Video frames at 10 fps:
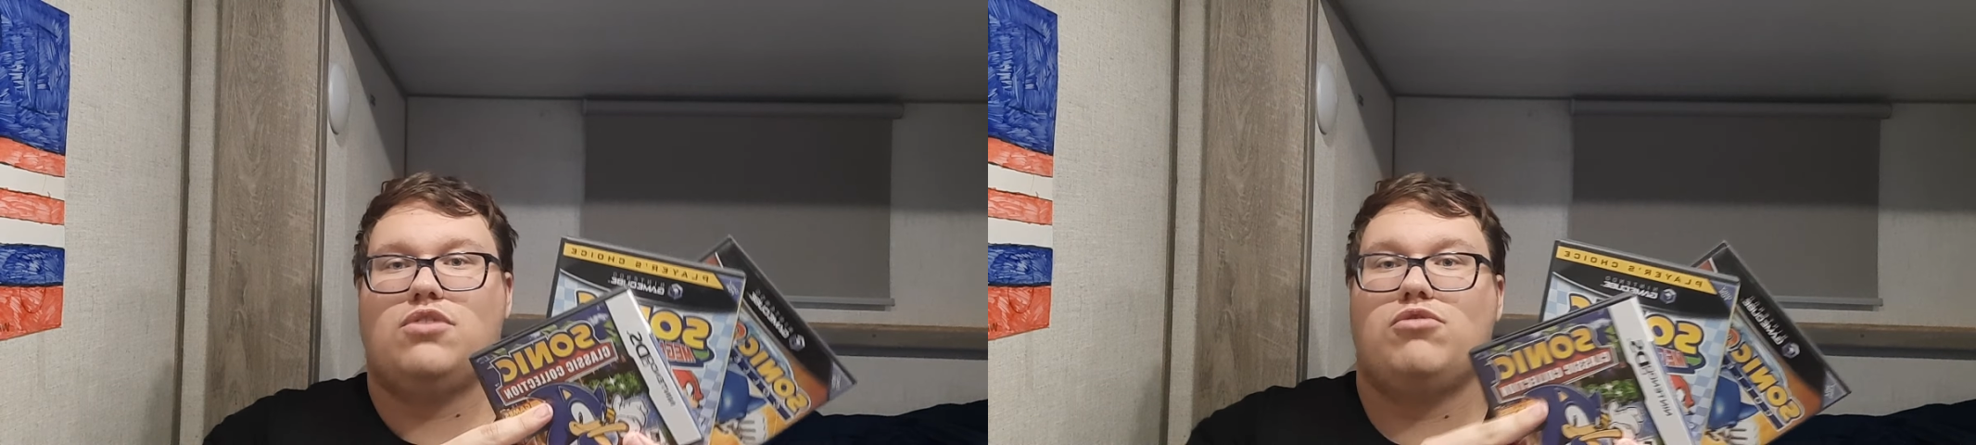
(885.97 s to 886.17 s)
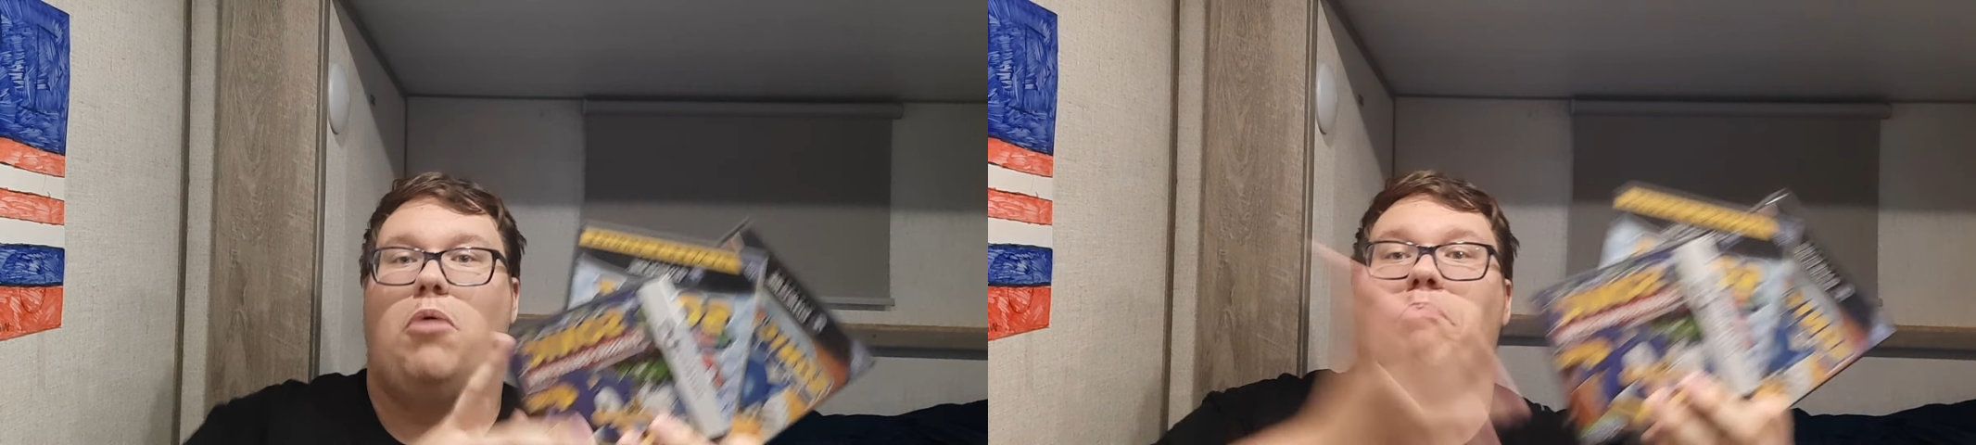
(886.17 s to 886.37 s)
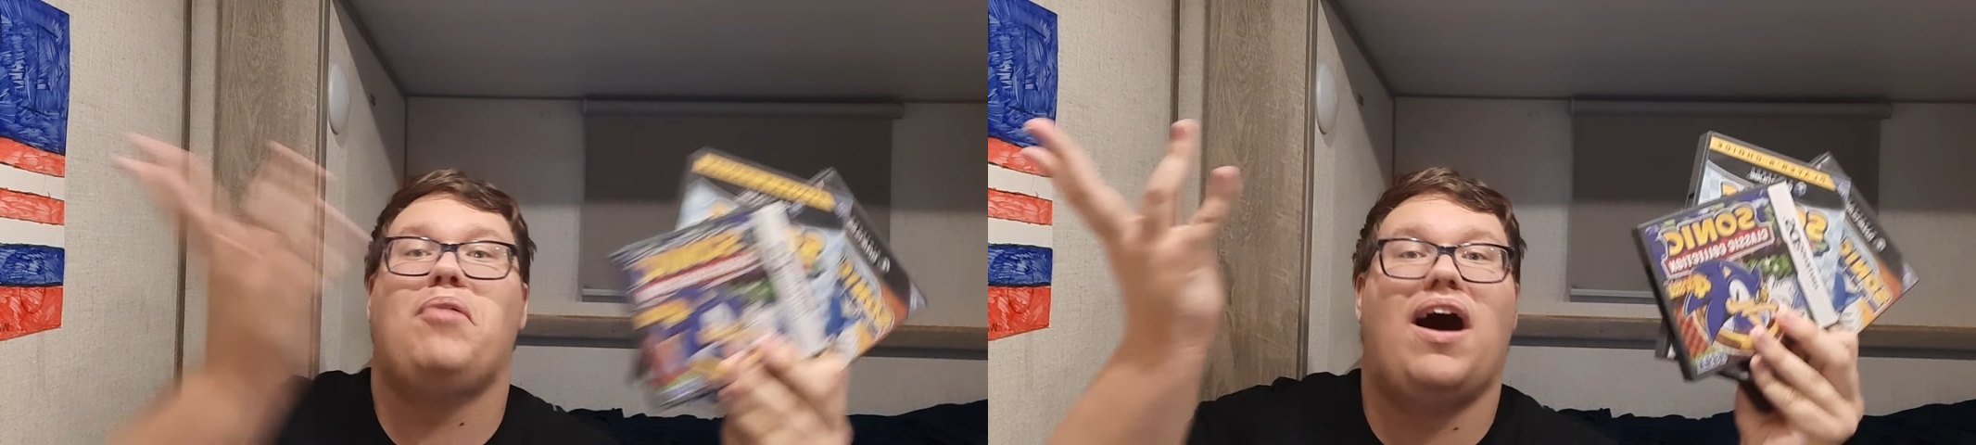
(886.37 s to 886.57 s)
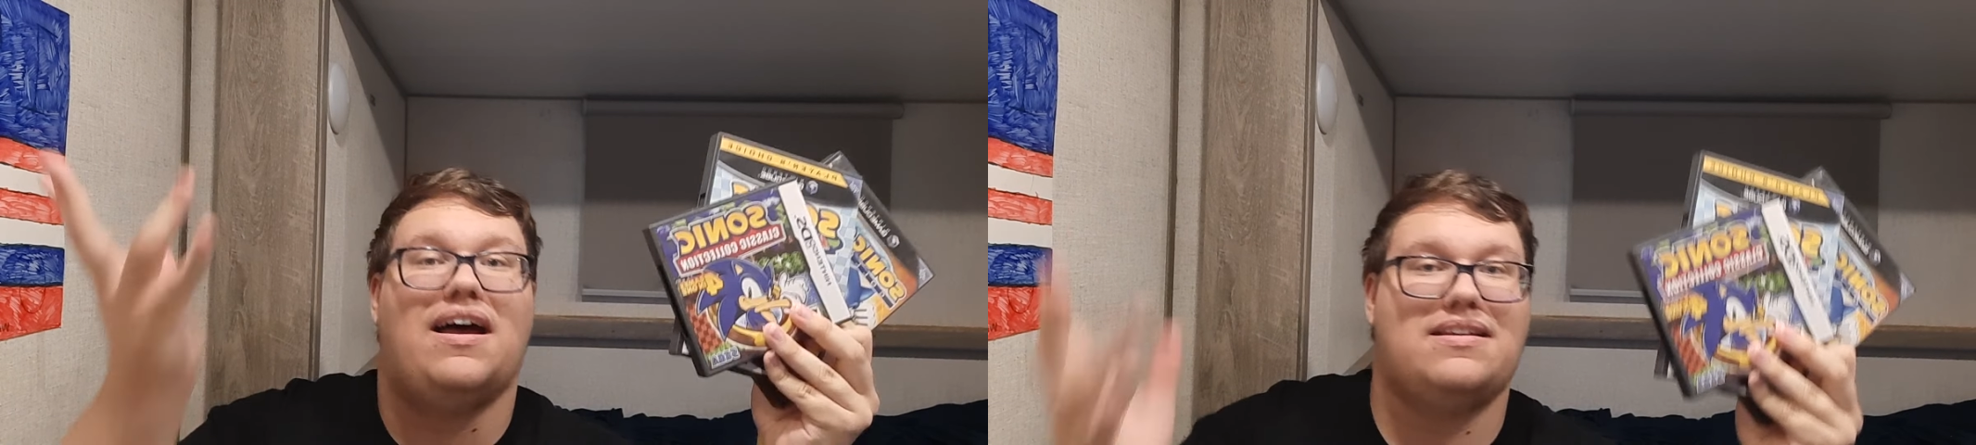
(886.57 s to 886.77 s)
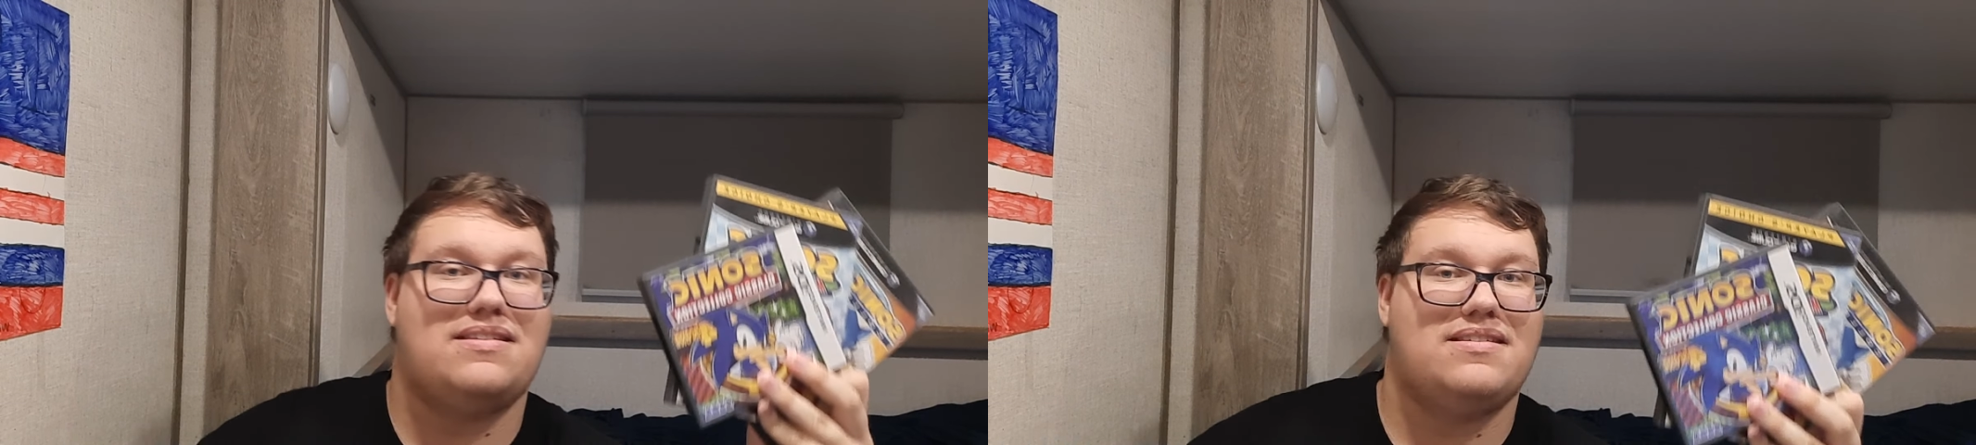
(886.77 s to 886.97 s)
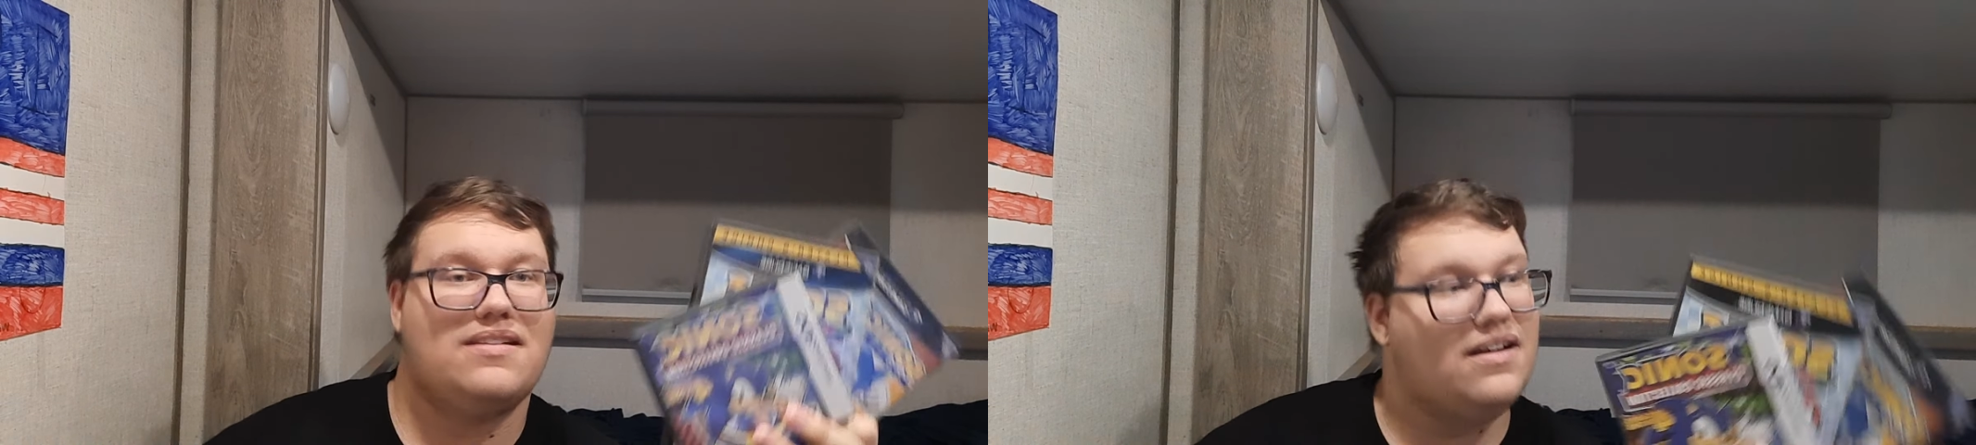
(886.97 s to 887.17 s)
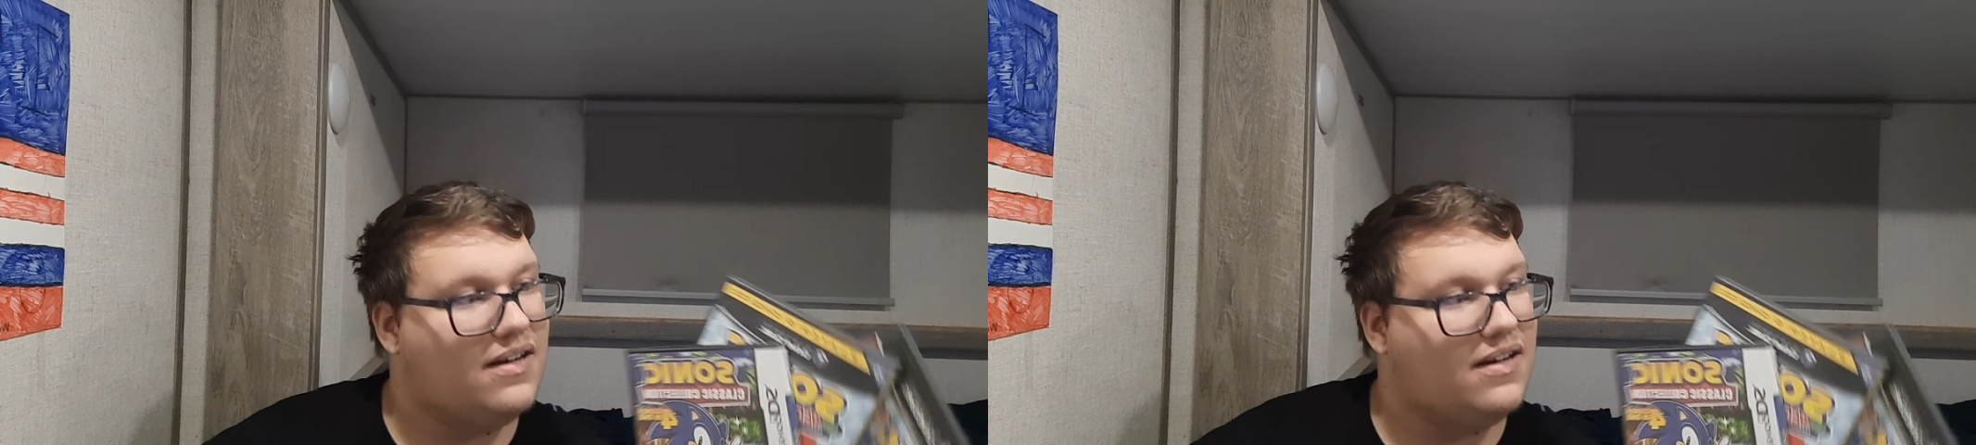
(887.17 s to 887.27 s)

robust.